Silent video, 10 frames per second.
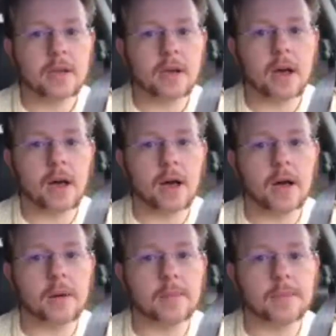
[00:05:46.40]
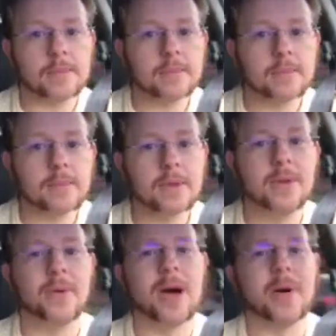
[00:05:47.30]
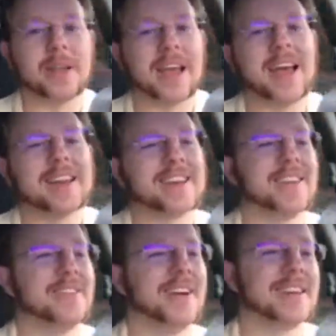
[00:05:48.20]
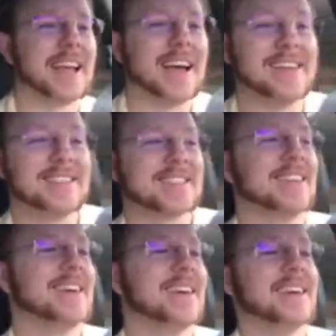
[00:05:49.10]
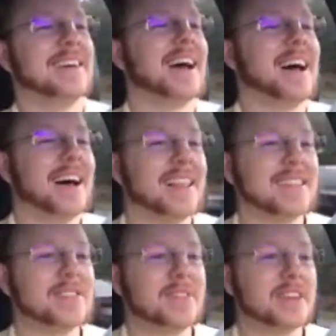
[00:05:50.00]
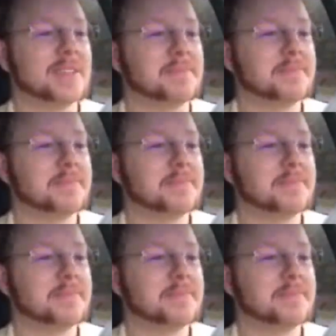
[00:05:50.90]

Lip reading: Well, we had a good run, guys. That's funny.